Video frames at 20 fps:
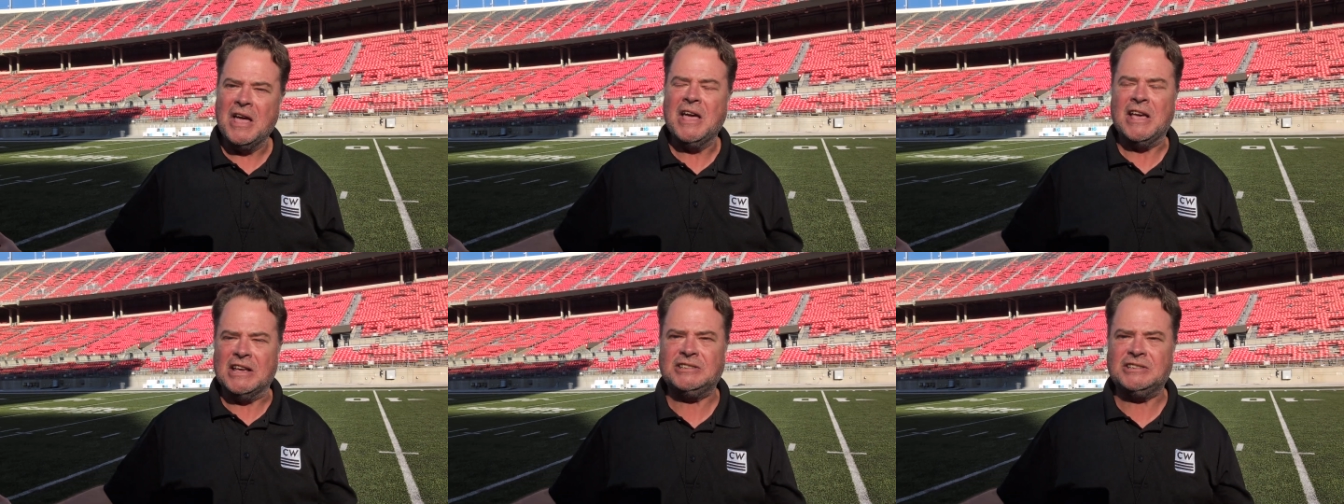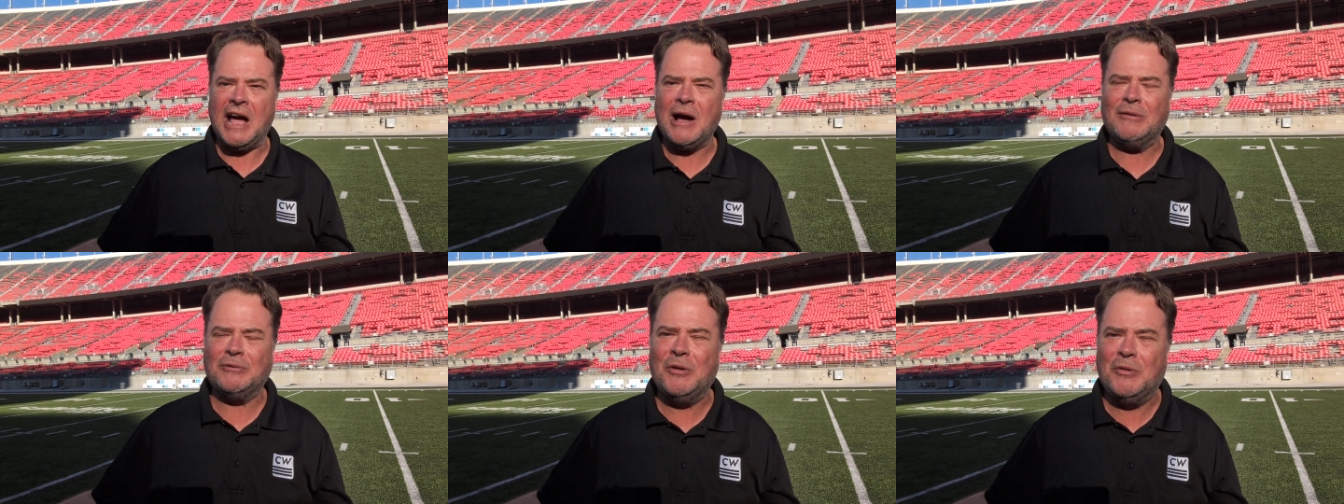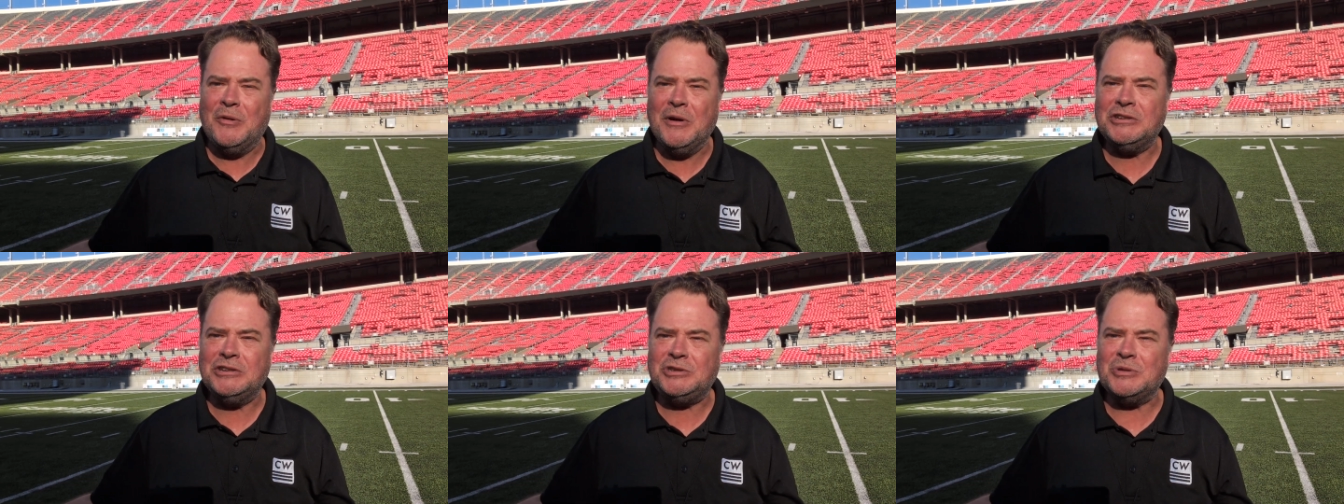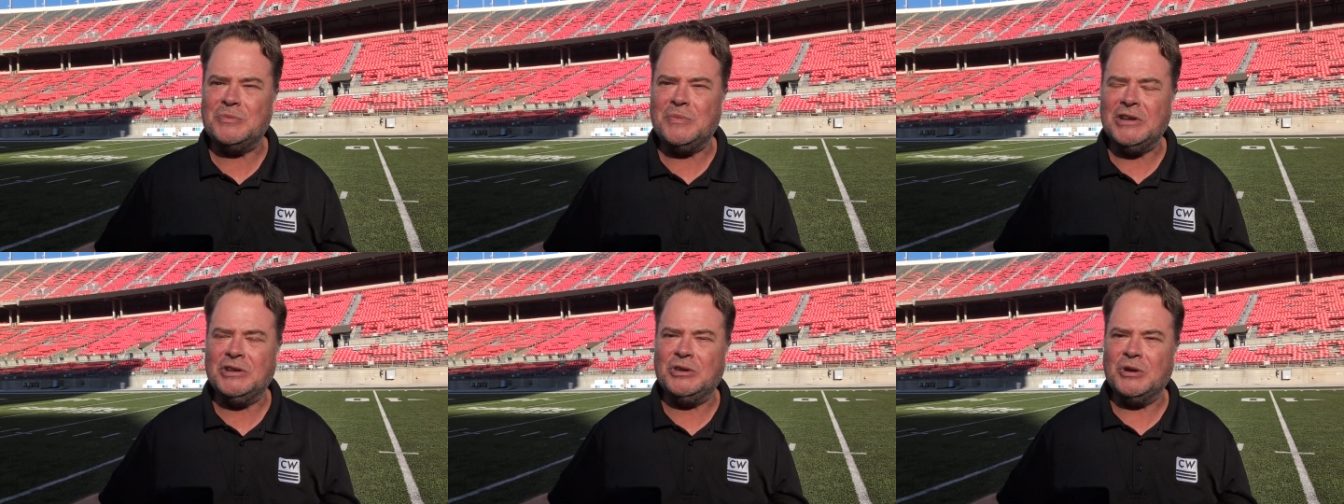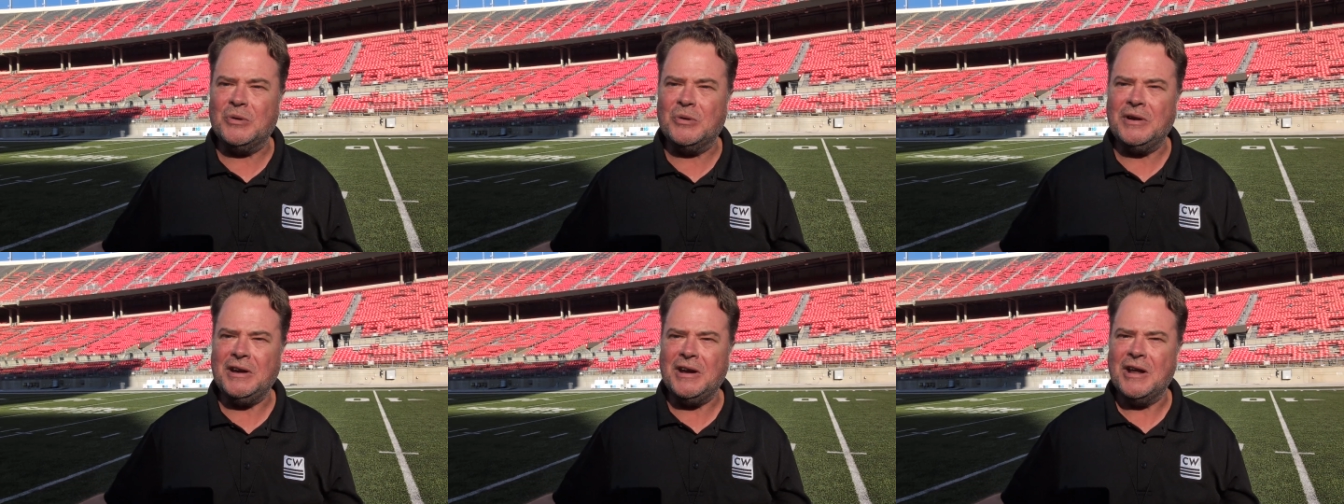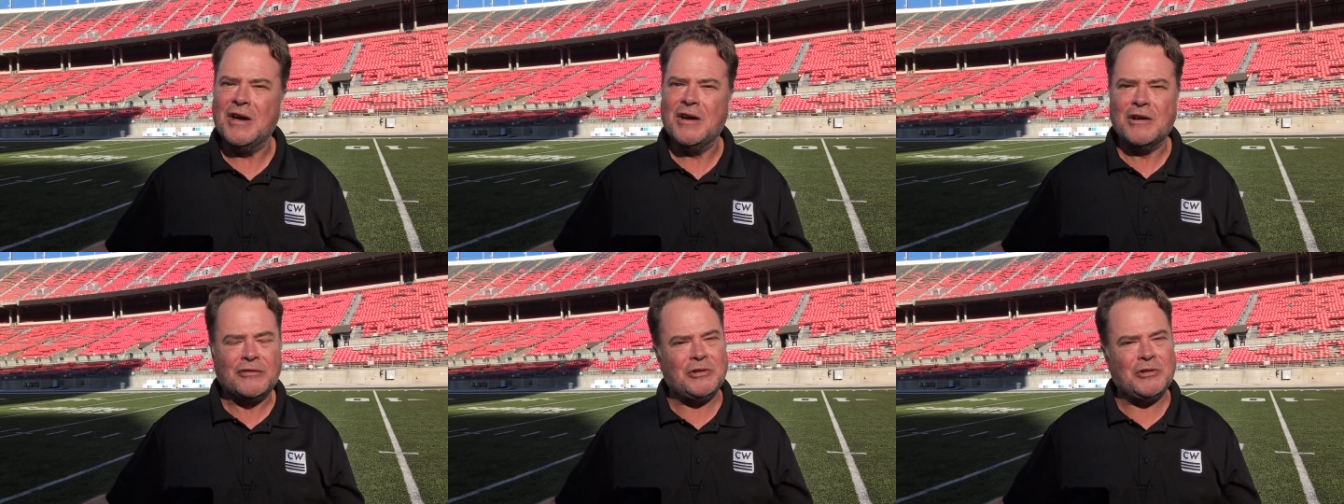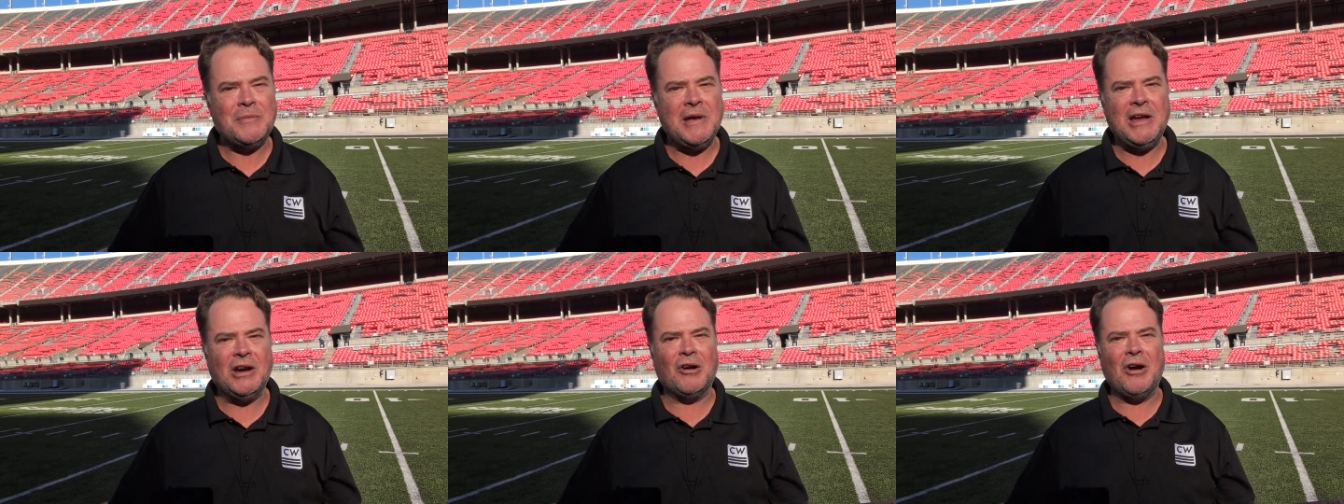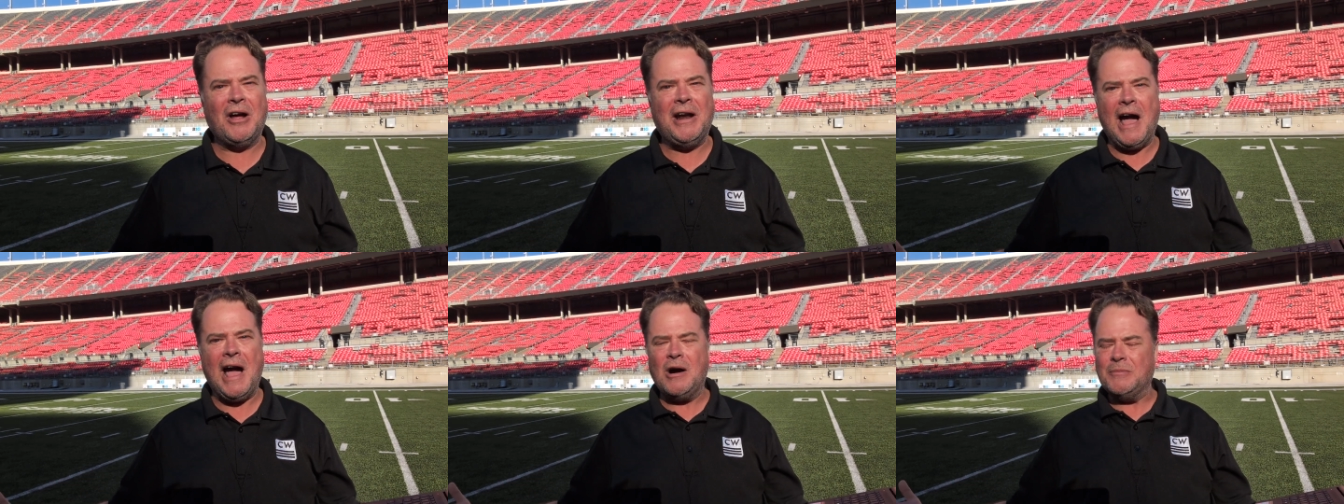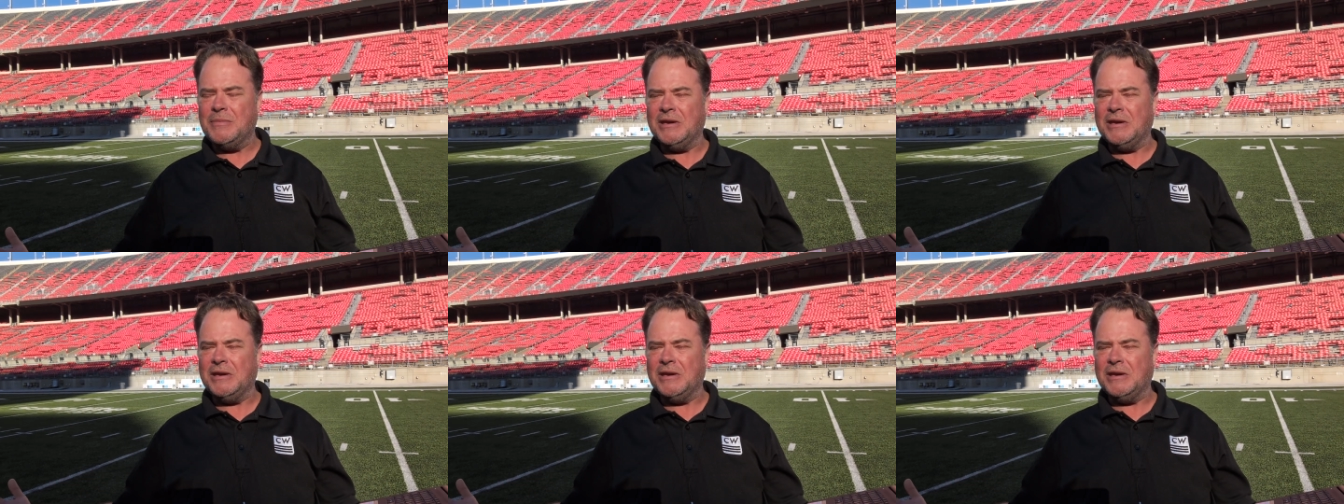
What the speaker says: Is that what we should be doing from here on out?